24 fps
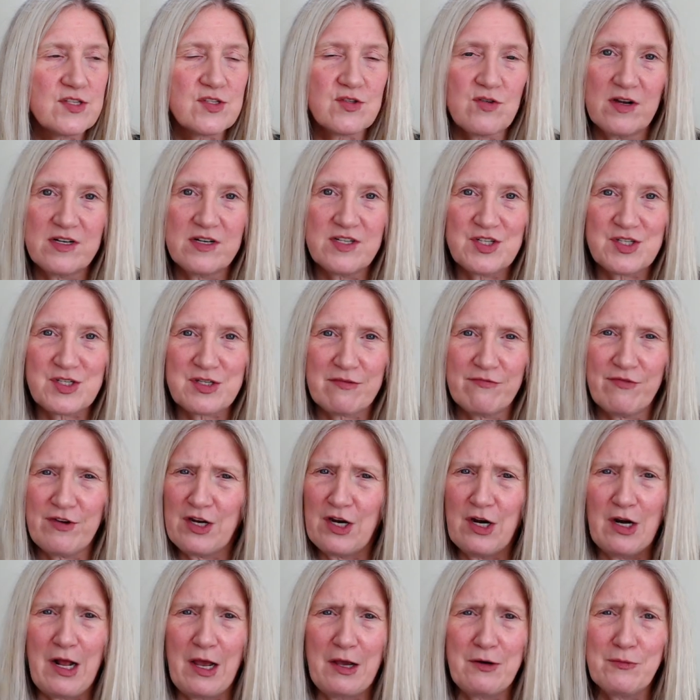so I just
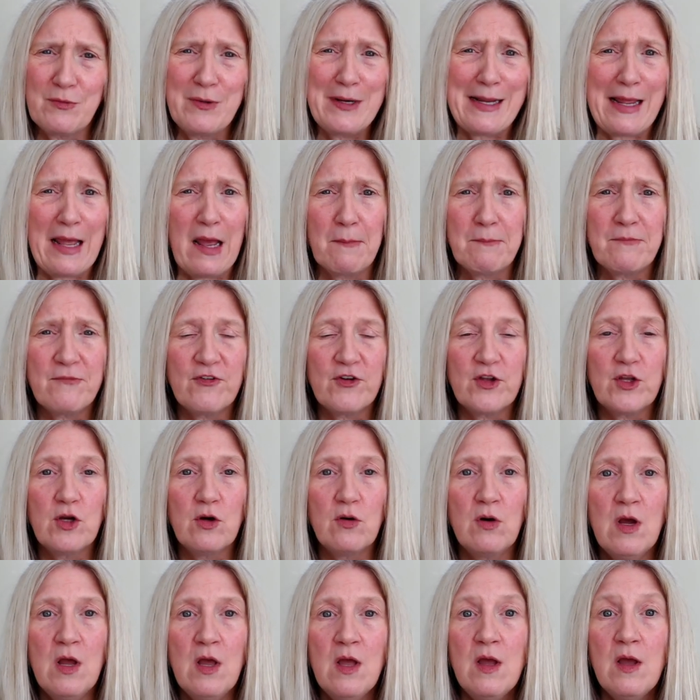figured I'd recap for
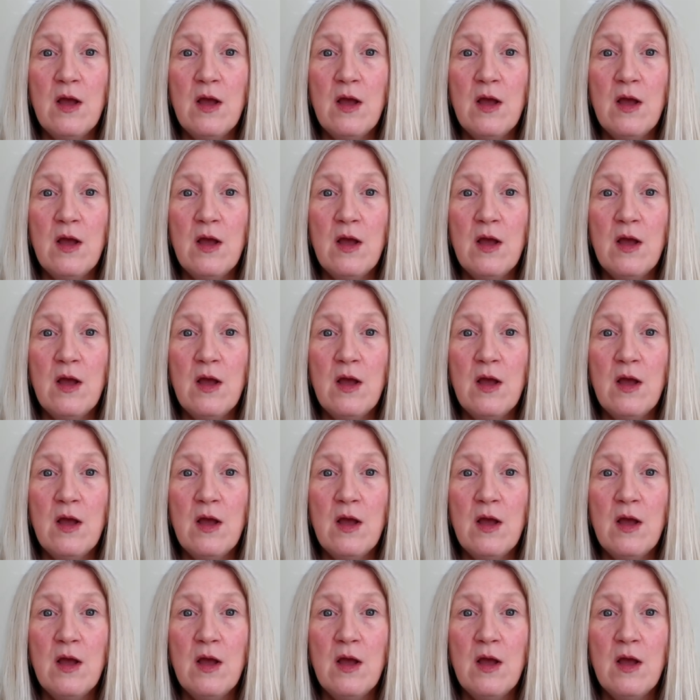you.